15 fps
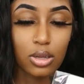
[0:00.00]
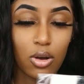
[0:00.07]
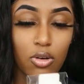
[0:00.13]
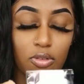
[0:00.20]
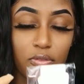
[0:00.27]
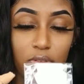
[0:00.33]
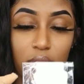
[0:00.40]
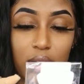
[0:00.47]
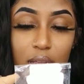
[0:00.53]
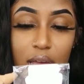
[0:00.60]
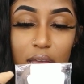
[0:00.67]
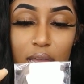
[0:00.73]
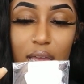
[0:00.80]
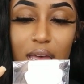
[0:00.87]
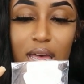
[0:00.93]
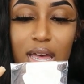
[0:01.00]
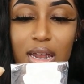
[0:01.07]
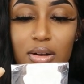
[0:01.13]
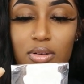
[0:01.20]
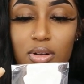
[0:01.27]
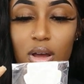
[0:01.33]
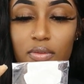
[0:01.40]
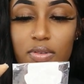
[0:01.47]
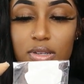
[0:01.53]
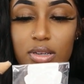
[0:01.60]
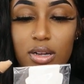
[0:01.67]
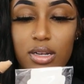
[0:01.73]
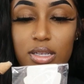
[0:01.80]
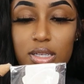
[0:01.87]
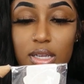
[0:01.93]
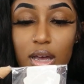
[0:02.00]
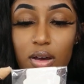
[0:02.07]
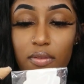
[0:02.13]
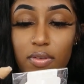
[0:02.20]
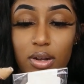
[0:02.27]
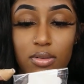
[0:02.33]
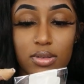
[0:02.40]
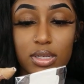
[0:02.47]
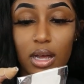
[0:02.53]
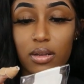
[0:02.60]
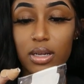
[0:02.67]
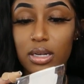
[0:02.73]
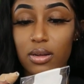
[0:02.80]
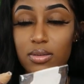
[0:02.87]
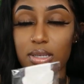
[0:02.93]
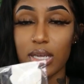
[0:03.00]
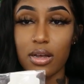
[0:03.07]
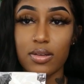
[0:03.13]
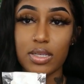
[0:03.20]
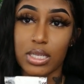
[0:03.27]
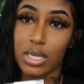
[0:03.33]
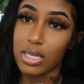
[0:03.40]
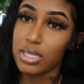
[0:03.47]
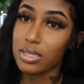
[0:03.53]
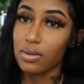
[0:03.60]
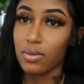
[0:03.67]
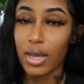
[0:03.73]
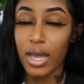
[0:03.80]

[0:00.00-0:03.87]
Don't feel like, I don't know if it's gonna sell. If it don't sell, it don't sell, sis.